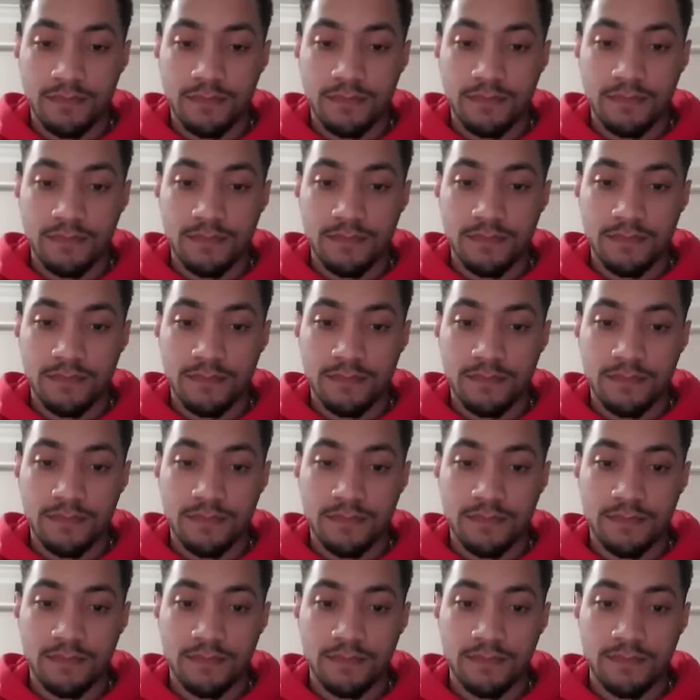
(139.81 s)

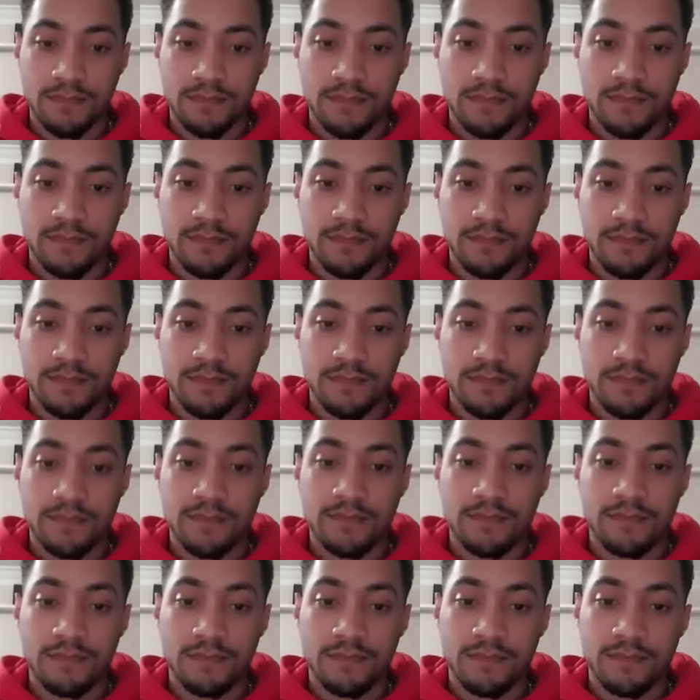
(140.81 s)

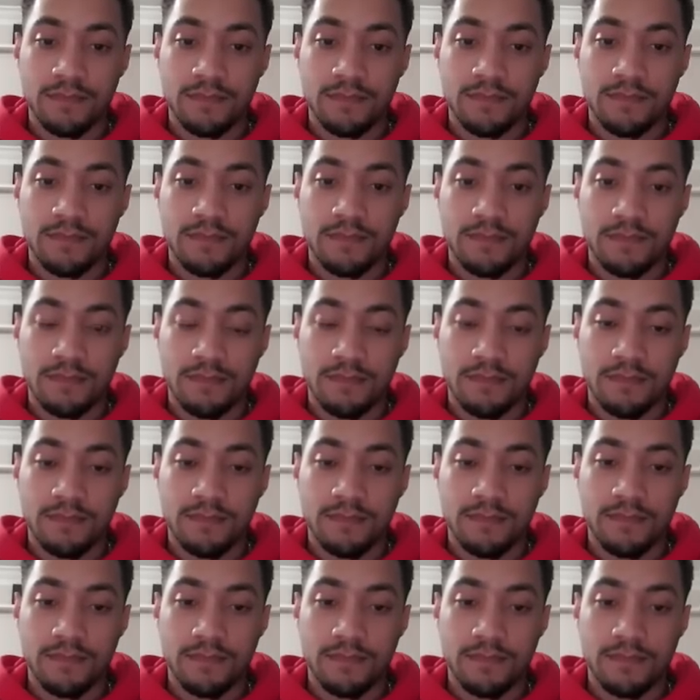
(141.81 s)

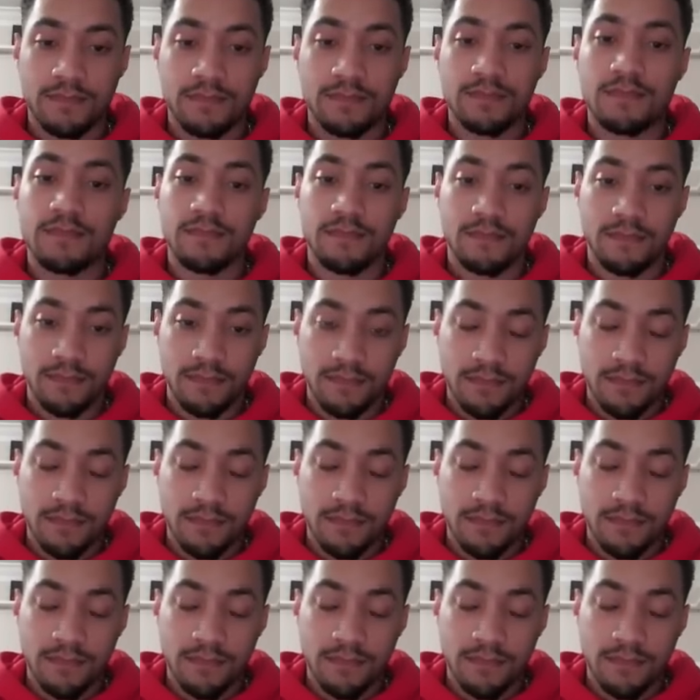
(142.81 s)
(not speaking)